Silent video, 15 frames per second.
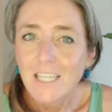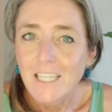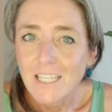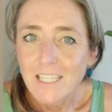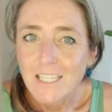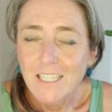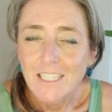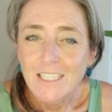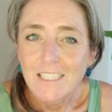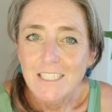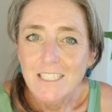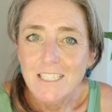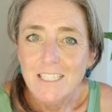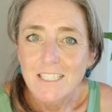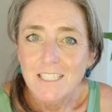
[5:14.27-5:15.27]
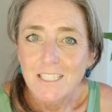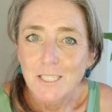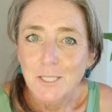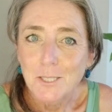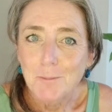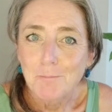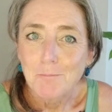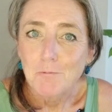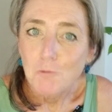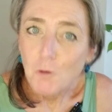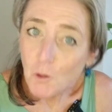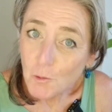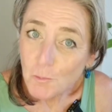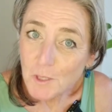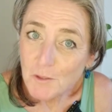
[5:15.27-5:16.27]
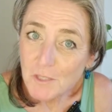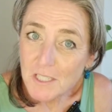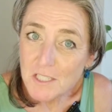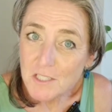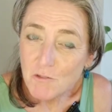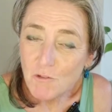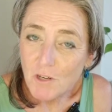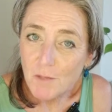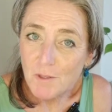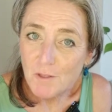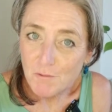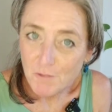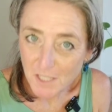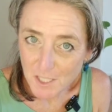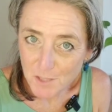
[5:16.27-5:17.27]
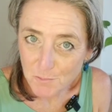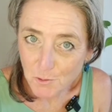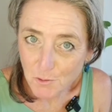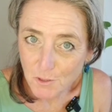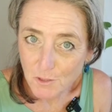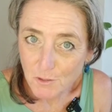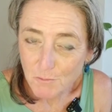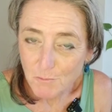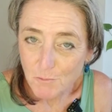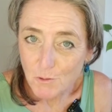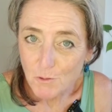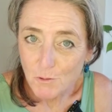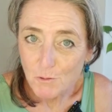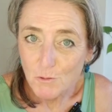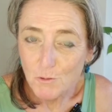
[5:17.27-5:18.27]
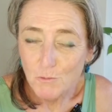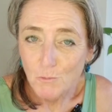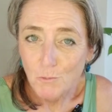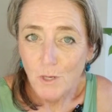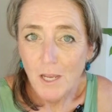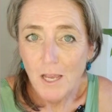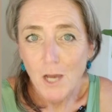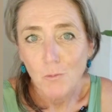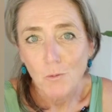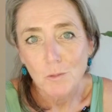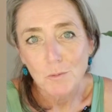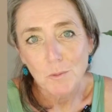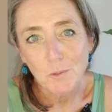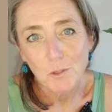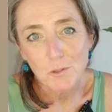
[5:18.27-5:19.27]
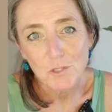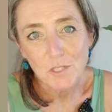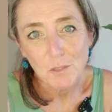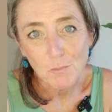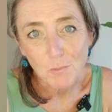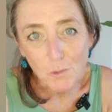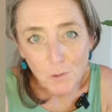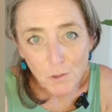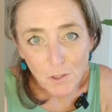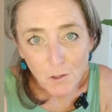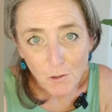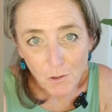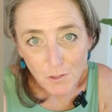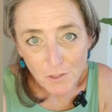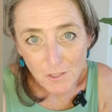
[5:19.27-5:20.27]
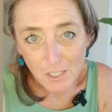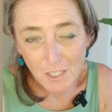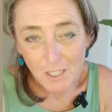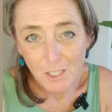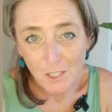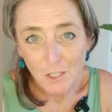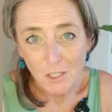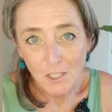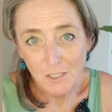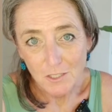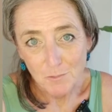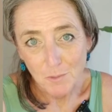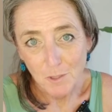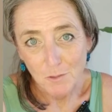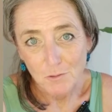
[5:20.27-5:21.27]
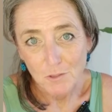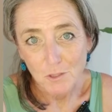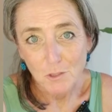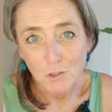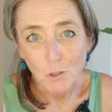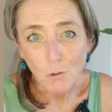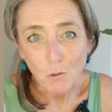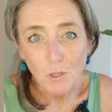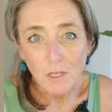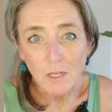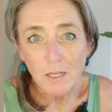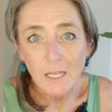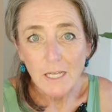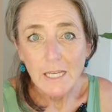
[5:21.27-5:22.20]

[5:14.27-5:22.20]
and follow me on Instagram and Facebook, where I will be posting more on and about yoga.